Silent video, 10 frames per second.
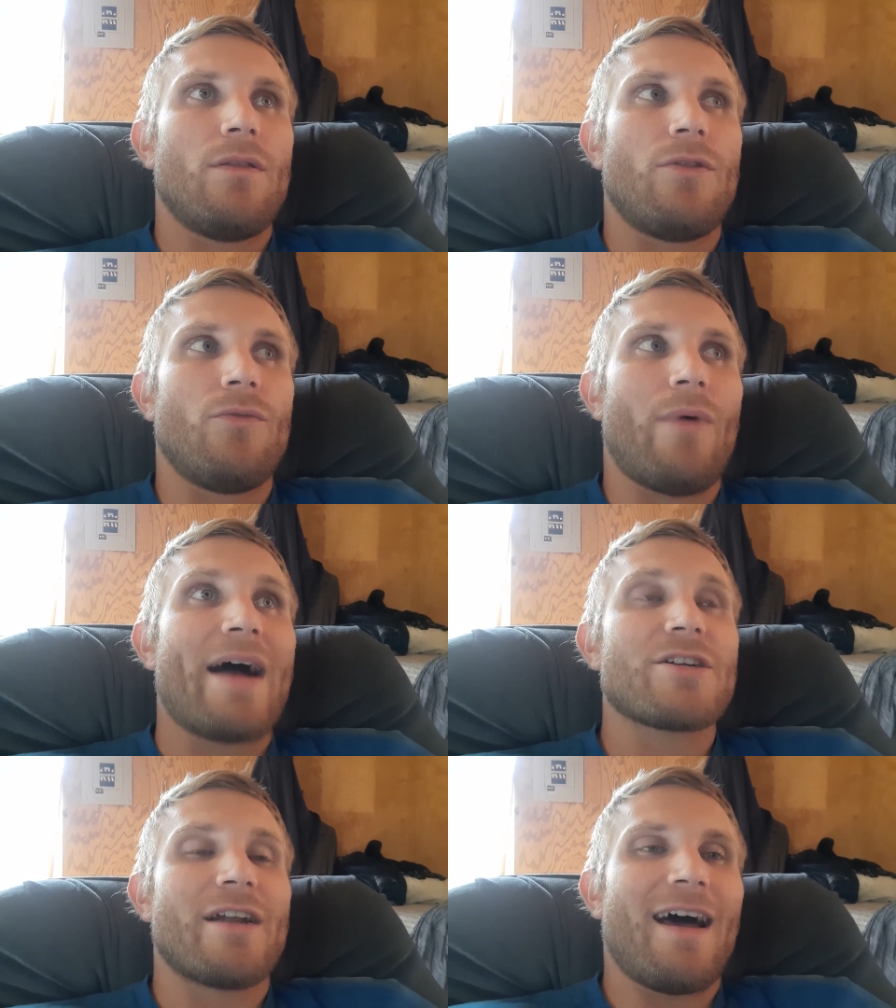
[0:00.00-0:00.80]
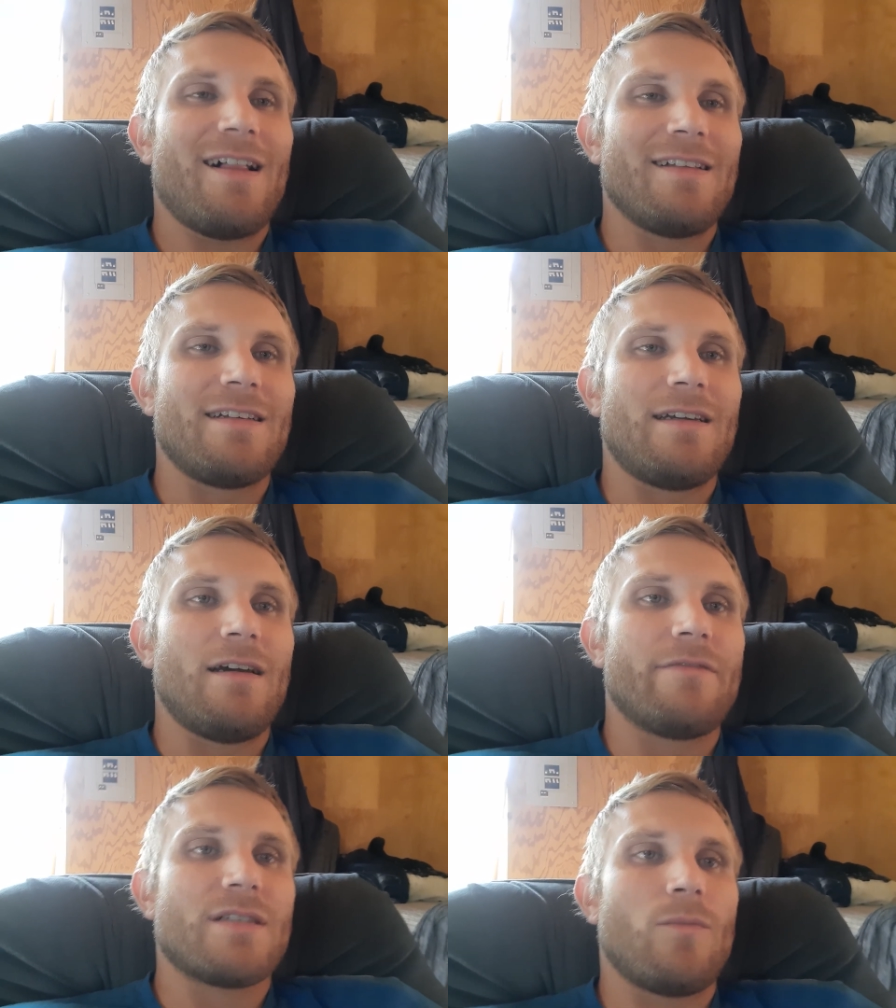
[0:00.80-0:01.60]
the
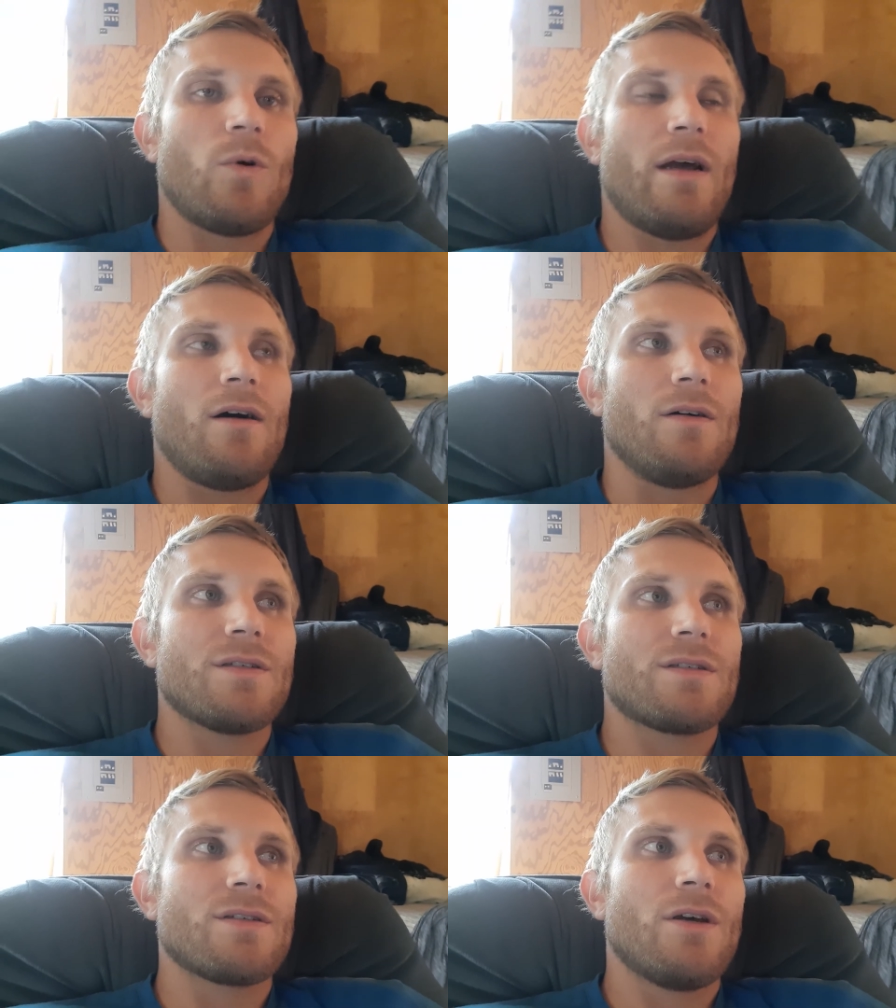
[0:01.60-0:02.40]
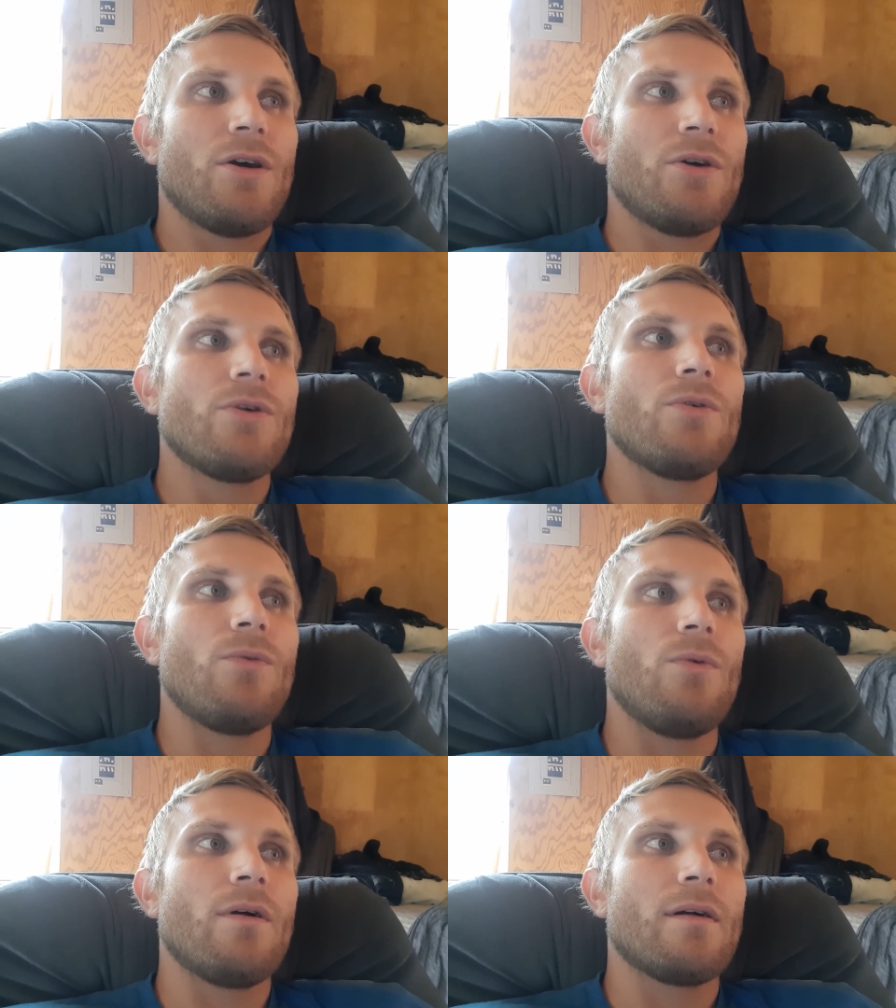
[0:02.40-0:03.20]
rationality of someone else
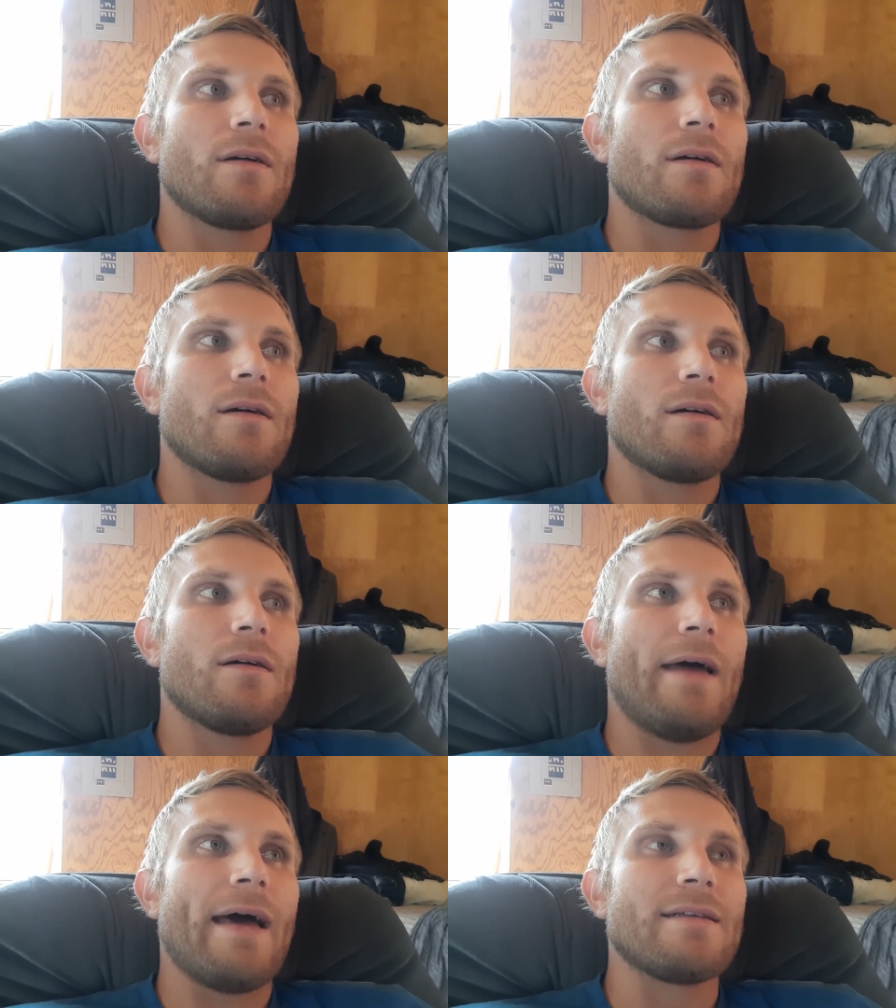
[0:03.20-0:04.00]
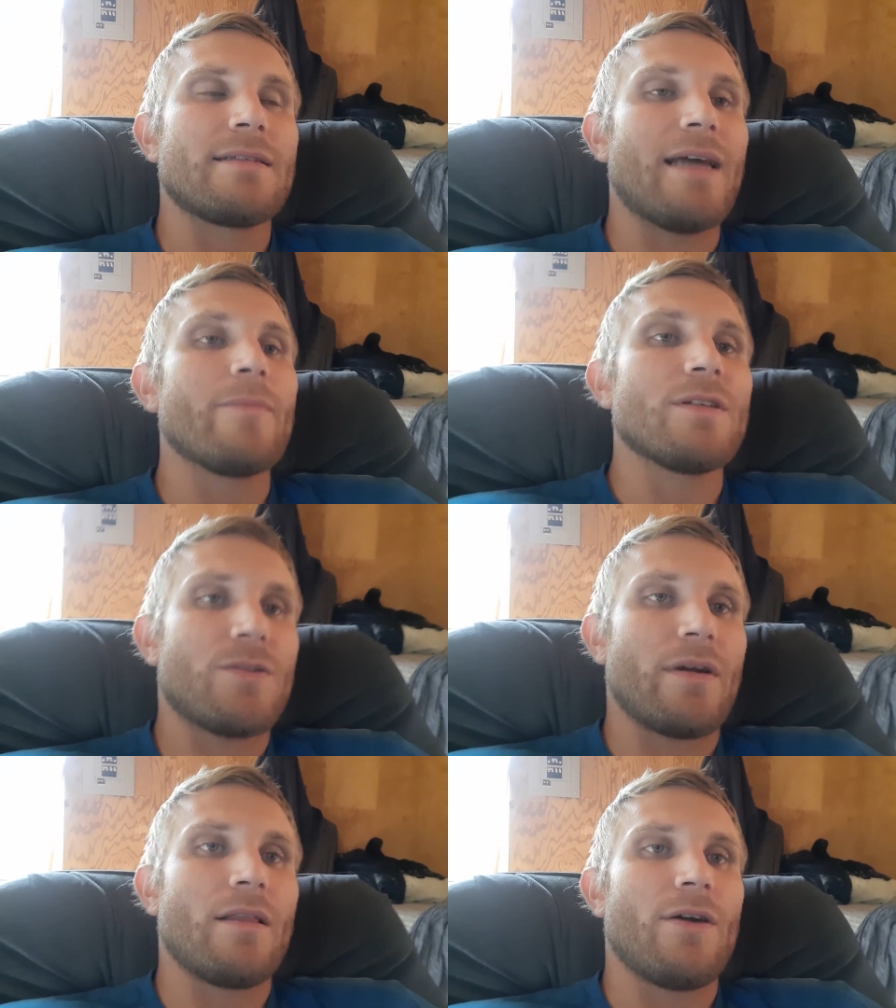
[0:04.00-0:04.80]
who has
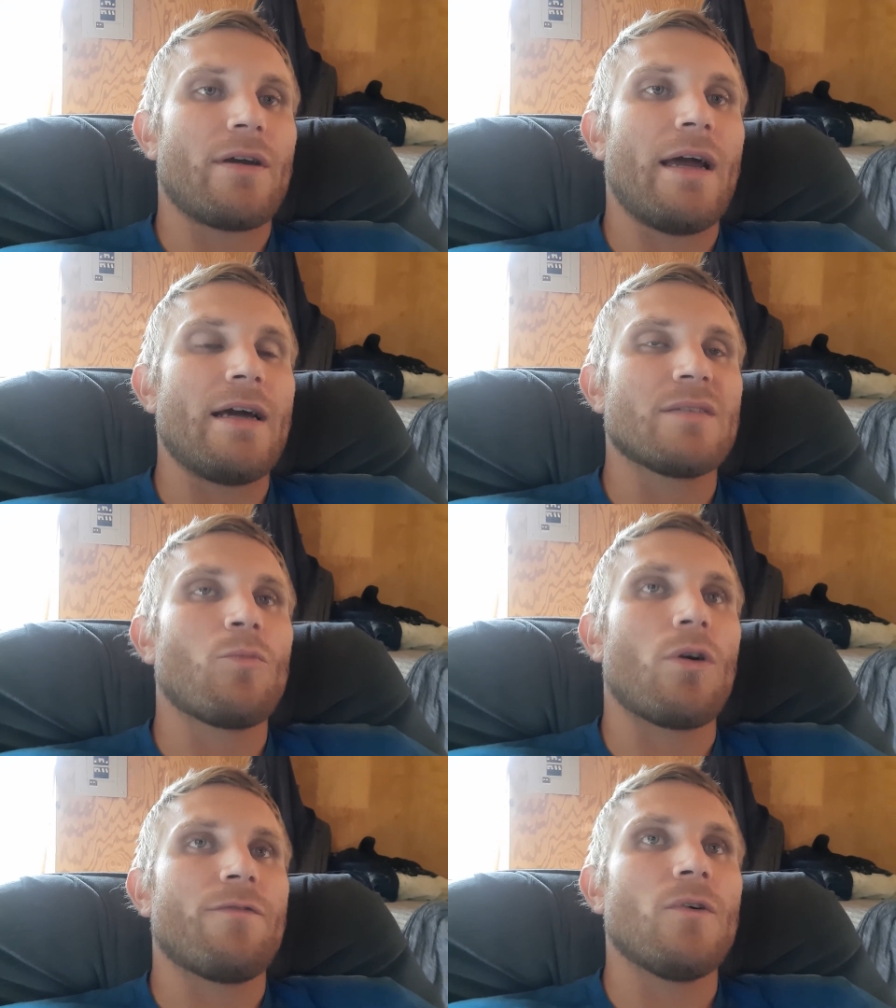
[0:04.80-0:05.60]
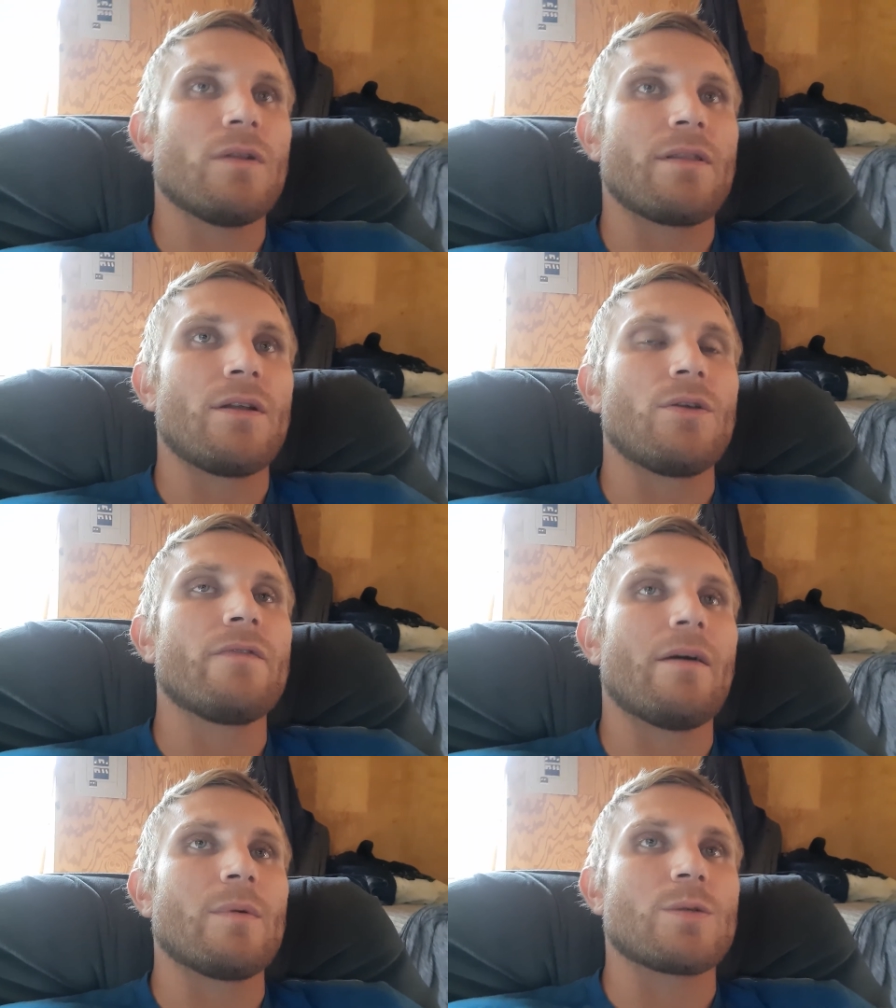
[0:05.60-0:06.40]
demonstrated their case more fully than
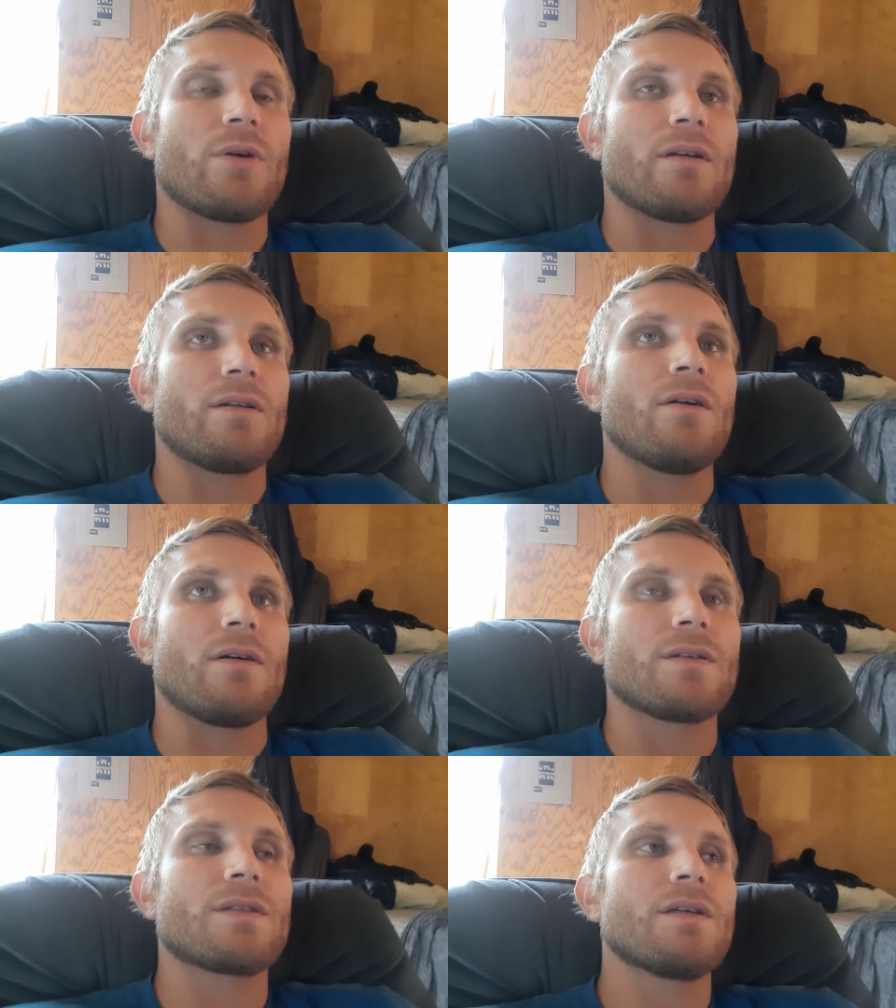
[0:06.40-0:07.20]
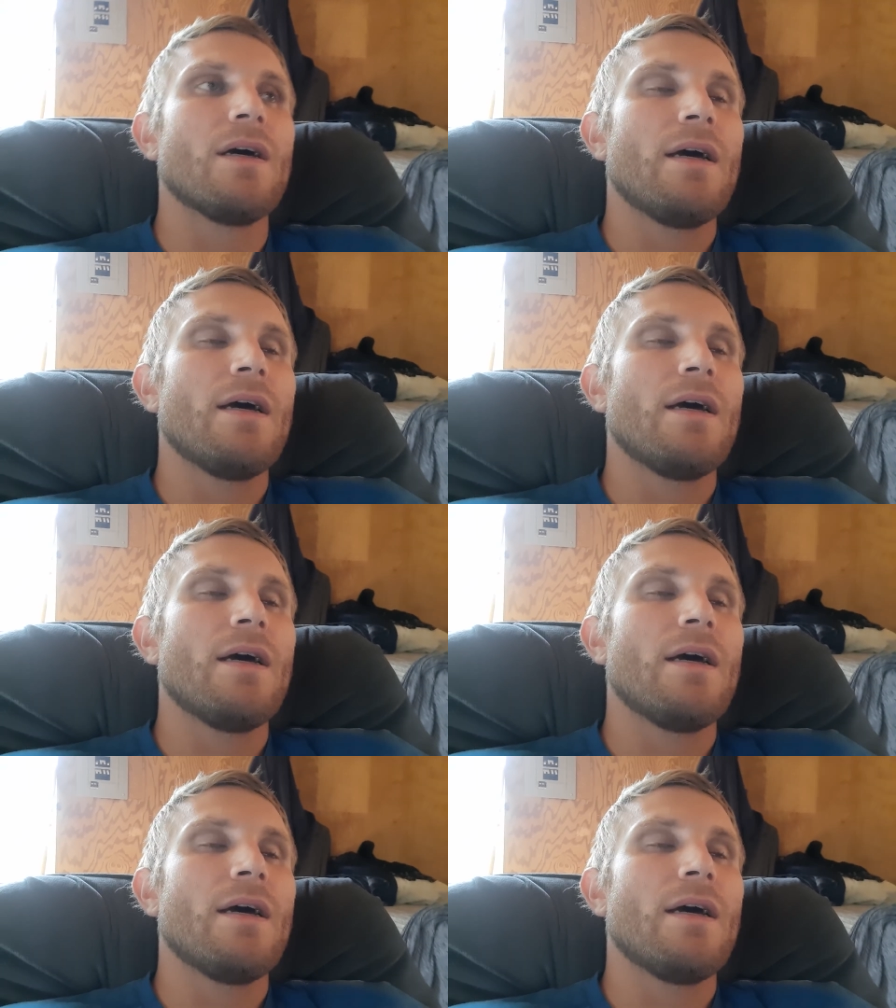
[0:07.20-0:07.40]
you've demonstrated yours.